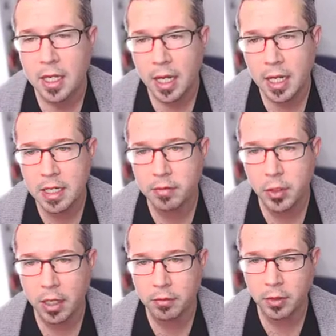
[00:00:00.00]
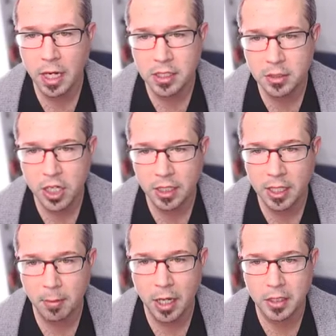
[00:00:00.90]
And you had forgot to check
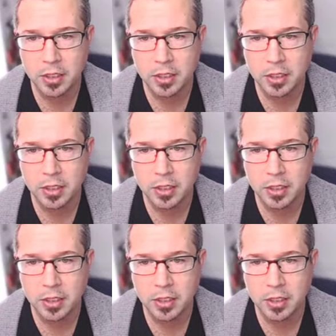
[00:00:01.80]
that box,